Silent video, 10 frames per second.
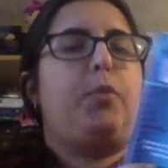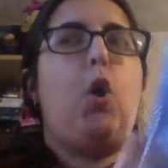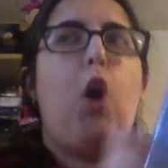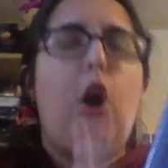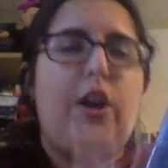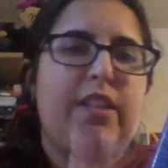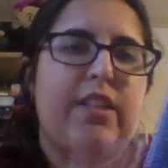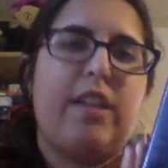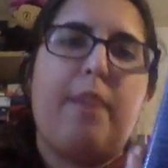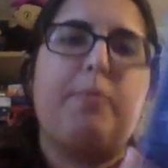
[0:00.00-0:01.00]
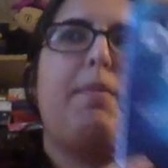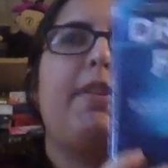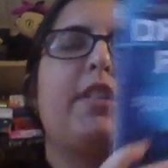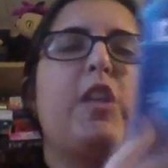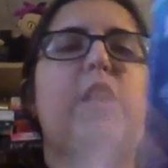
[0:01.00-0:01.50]
causes them to
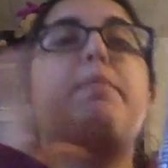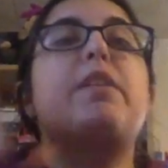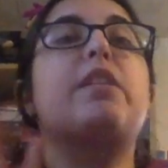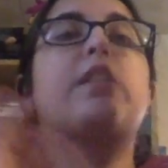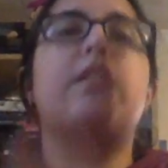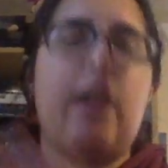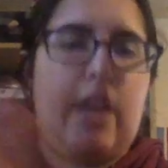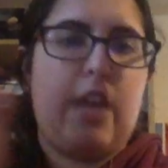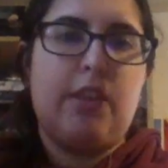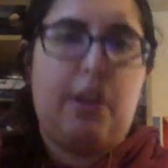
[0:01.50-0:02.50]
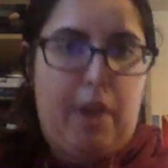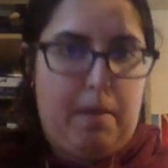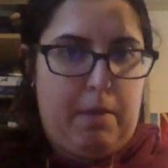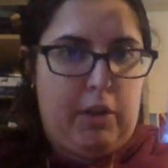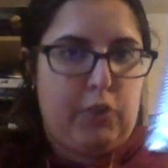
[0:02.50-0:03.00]
basically be stuck in their
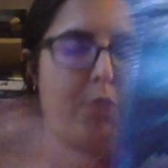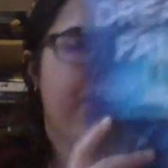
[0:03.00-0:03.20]
nightmares.